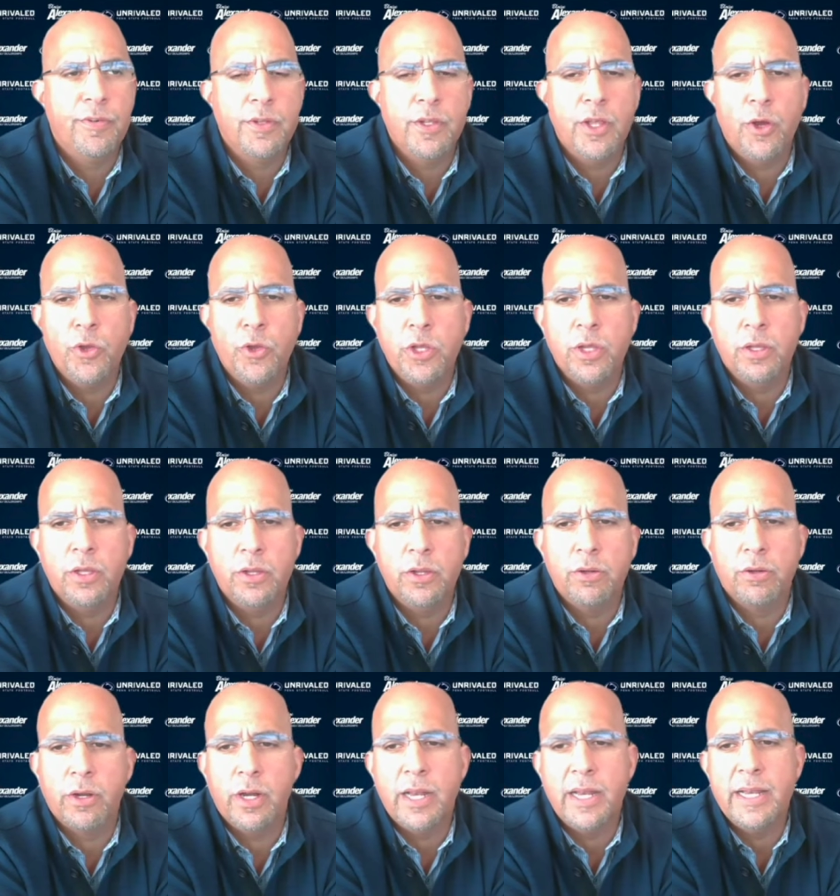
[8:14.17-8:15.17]
you know,
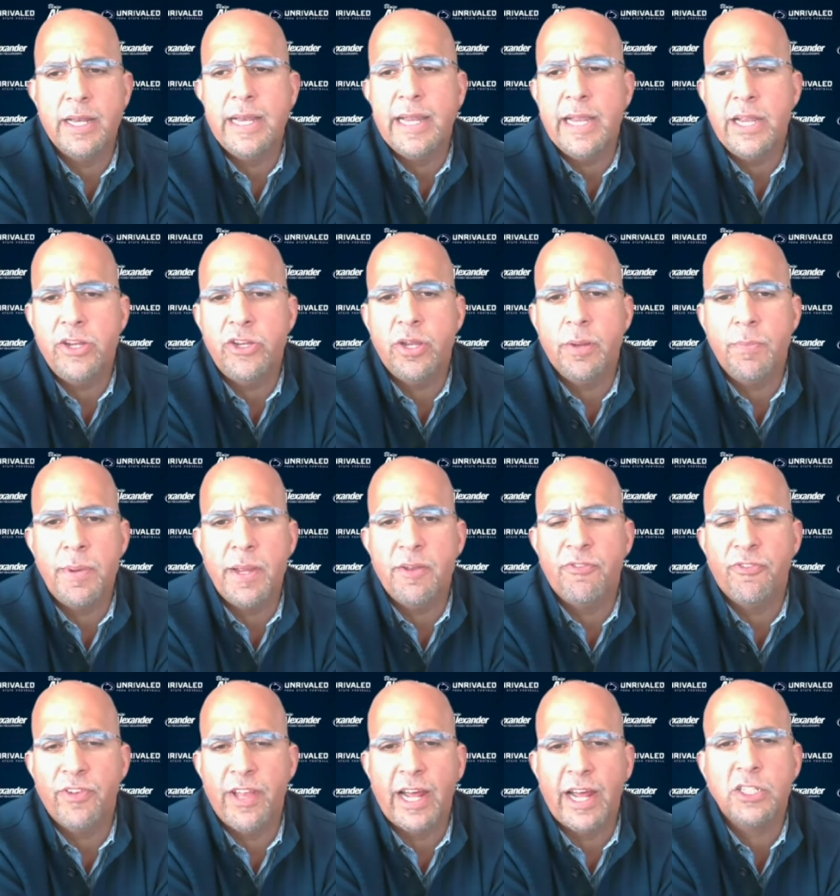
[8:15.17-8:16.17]
you're going to need to be
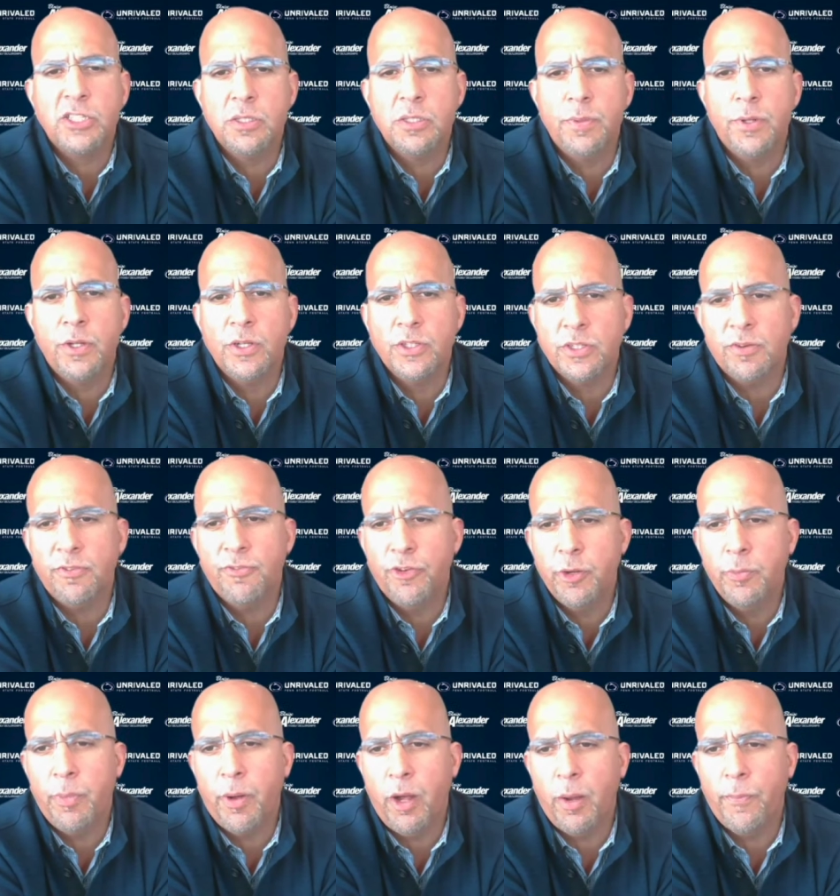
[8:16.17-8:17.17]
flexible as a
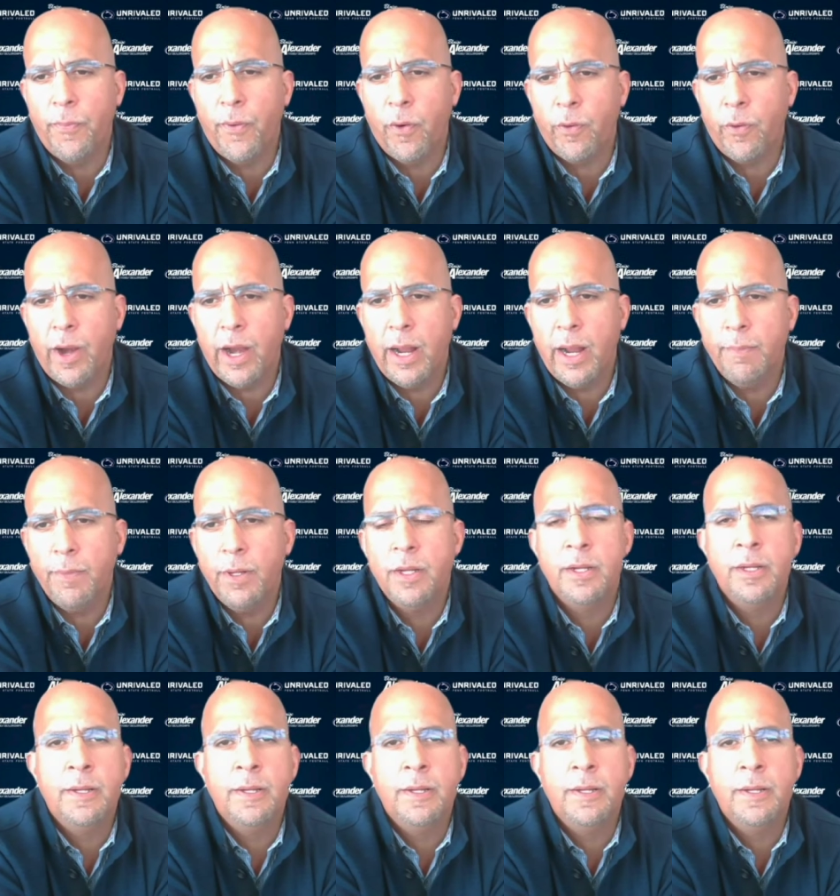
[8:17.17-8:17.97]
football program.